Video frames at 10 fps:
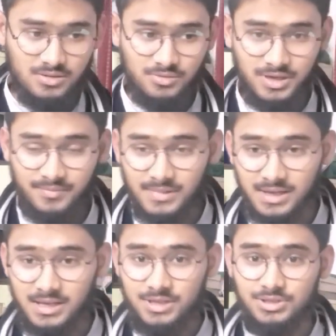Okay,
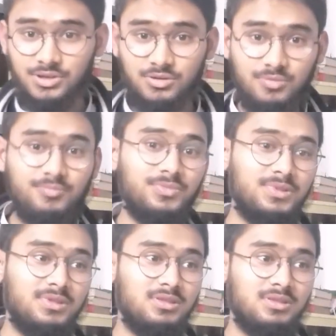so
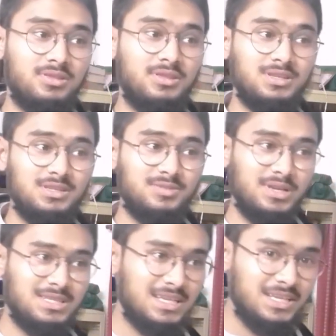this is
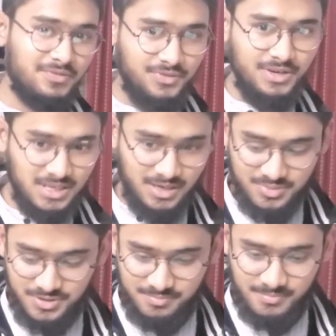basically of three
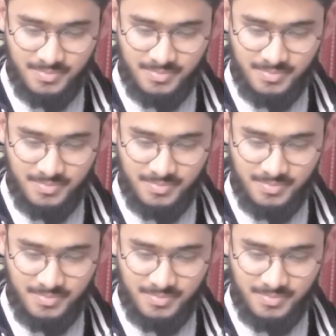types.